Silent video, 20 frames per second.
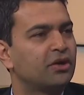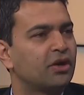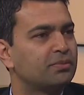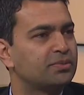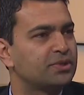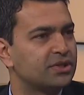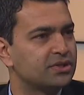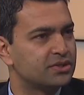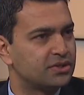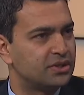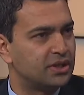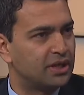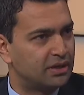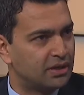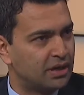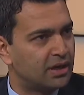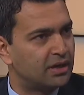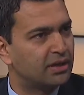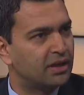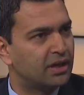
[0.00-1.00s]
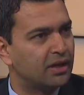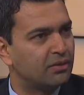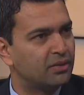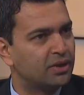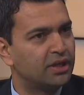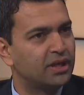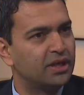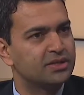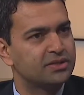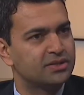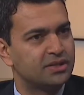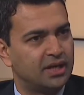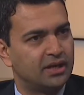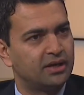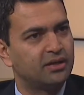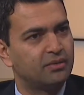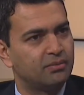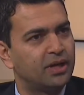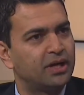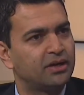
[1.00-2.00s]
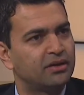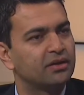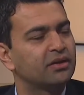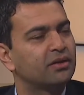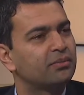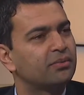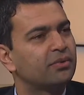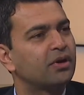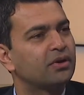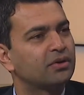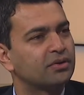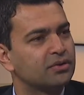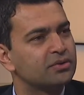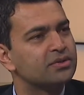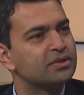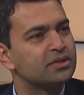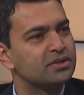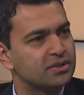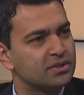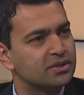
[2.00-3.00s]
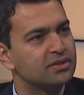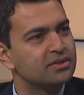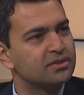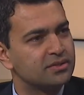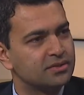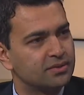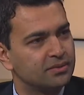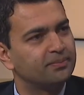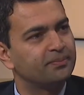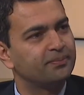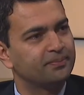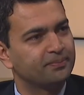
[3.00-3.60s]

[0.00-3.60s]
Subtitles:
options there are nowadays and the better the prognosis is.